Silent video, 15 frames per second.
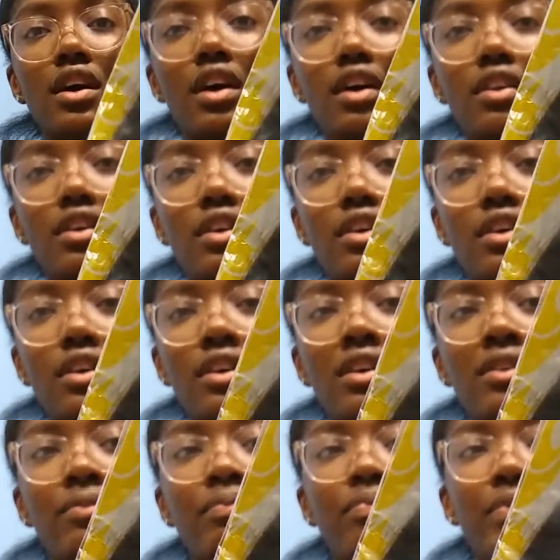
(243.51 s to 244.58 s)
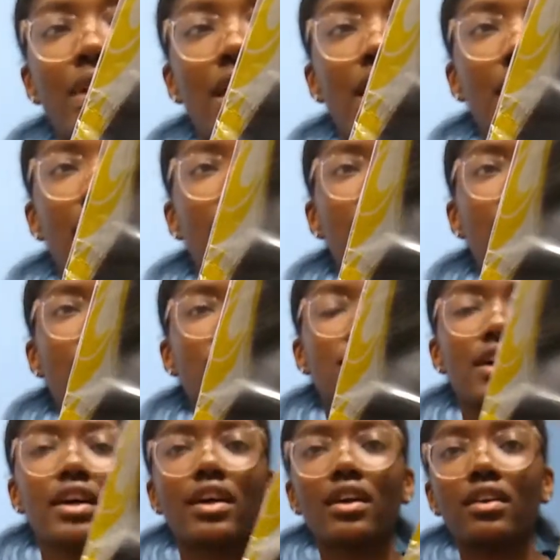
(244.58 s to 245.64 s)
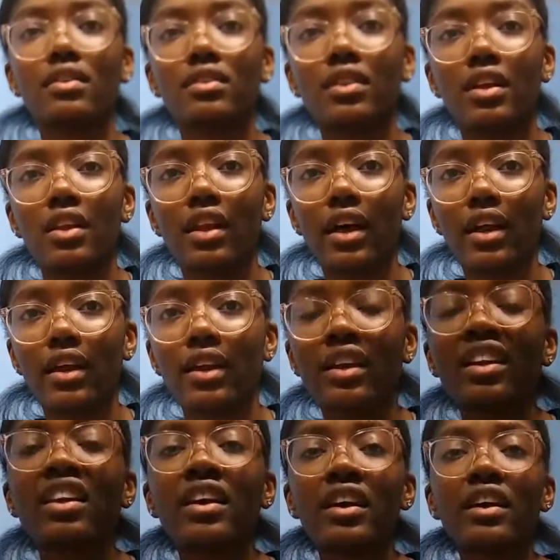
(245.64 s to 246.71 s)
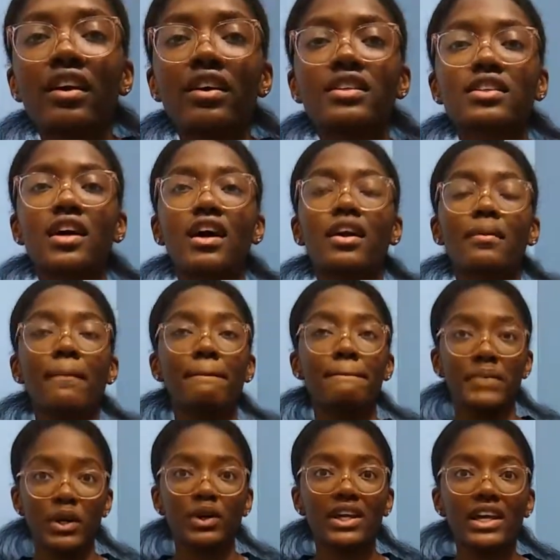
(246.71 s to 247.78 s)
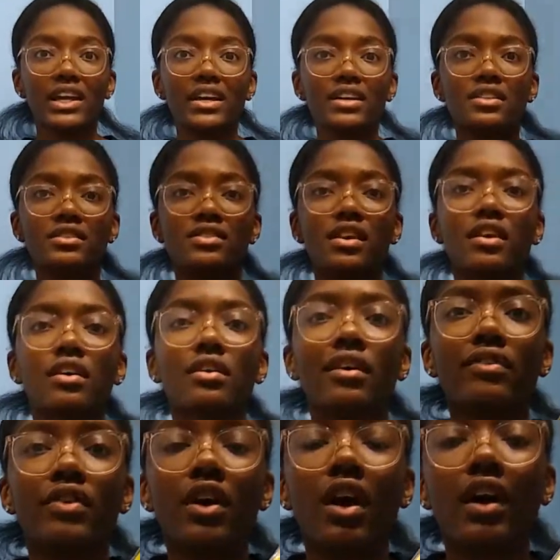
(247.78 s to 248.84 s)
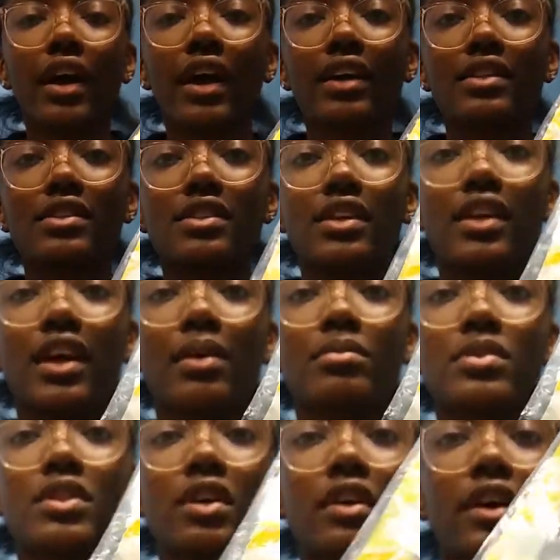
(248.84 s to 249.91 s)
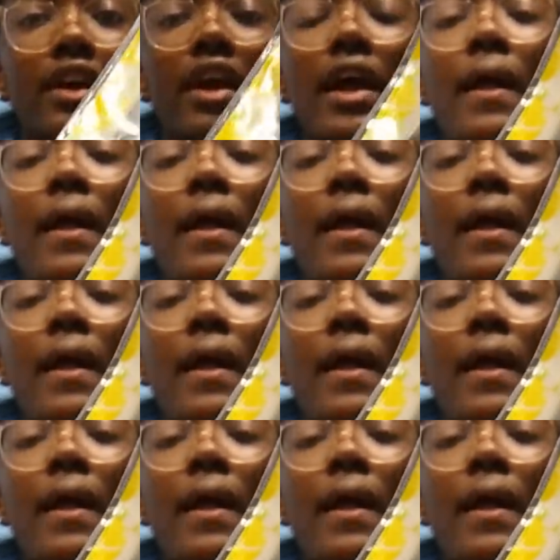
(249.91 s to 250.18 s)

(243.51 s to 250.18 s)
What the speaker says: color. It's the lining in here is kind of booty, so if y'all can't see, I'm sorry.